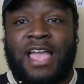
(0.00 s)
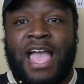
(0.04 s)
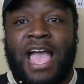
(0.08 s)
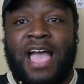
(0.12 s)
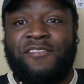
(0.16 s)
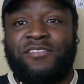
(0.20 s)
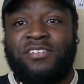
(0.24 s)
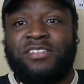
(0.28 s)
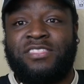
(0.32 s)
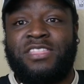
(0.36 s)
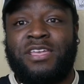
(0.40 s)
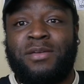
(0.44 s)

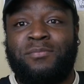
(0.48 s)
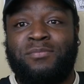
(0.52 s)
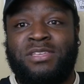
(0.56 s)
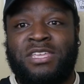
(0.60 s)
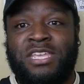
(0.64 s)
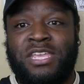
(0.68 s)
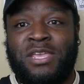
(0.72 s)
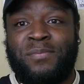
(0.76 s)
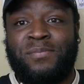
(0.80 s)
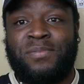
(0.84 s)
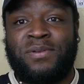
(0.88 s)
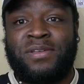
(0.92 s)
having them
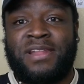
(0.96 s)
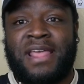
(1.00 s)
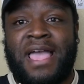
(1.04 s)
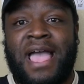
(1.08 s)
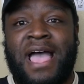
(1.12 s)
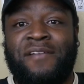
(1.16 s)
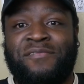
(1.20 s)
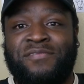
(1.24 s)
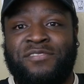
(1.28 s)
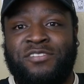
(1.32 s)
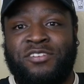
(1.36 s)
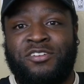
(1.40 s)
keep it
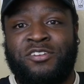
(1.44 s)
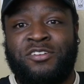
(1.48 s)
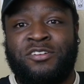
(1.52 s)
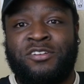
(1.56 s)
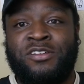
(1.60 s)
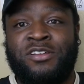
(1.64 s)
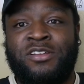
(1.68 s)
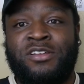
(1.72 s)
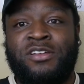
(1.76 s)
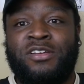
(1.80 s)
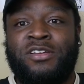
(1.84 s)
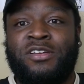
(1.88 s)
after